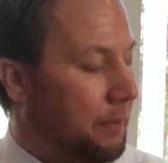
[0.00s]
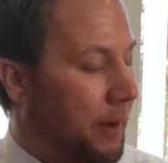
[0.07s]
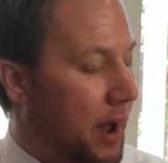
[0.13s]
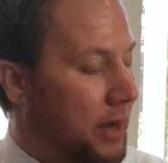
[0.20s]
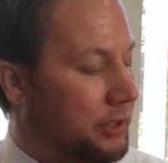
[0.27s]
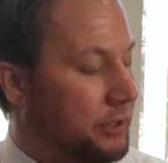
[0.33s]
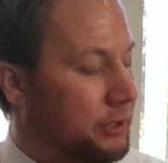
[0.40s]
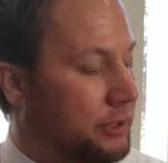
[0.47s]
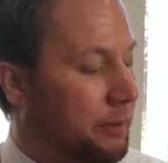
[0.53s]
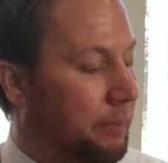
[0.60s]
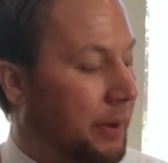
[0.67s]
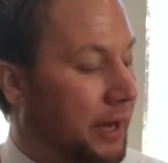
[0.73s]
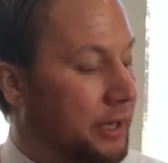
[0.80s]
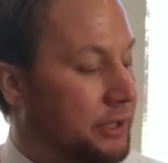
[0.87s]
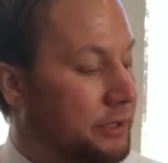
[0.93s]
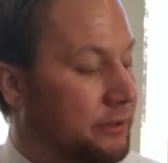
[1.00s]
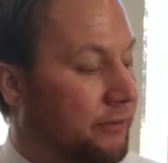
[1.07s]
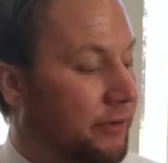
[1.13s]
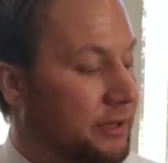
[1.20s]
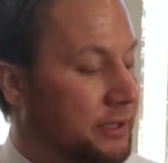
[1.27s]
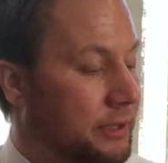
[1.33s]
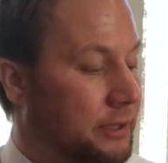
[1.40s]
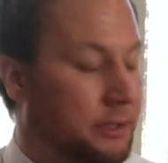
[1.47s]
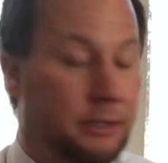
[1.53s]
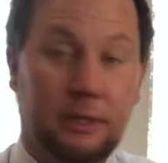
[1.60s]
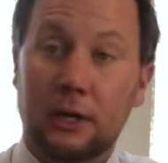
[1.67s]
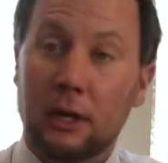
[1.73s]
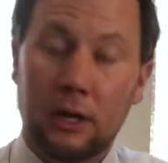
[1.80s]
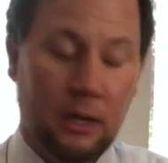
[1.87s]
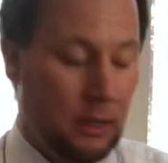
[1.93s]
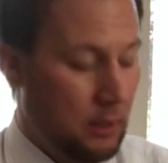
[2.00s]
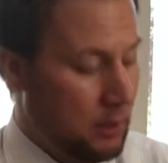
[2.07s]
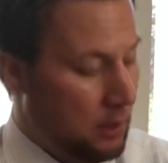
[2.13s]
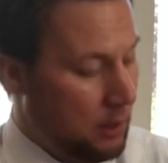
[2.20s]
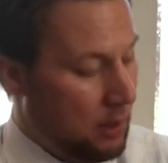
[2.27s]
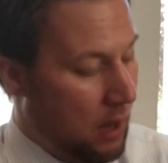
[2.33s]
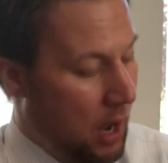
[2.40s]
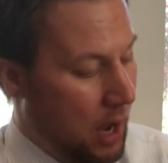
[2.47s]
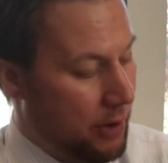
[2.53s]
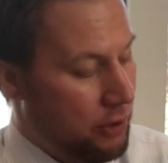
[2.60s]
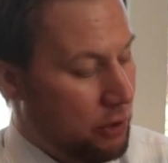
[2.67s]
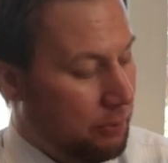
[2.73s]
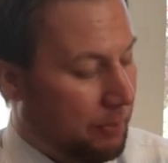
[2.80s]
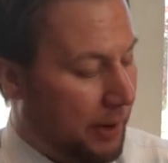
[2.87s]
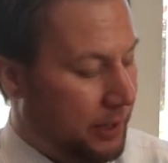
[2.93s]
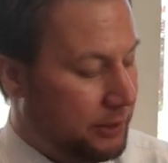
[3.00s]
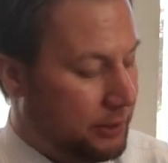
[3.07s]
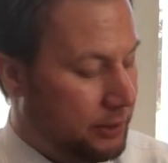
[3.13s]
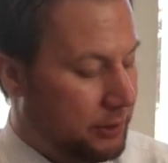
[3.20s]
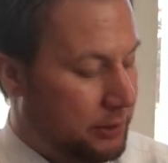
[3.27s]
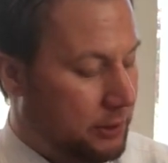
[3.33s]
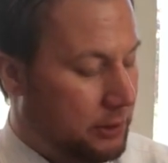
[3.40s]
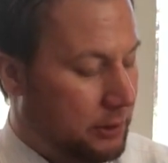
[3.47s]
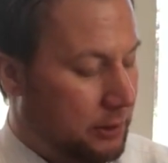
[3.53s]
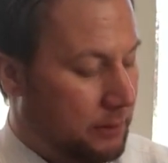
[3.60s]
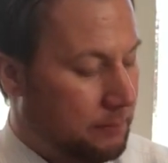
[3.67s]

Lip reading: patients are patient visits, new patients,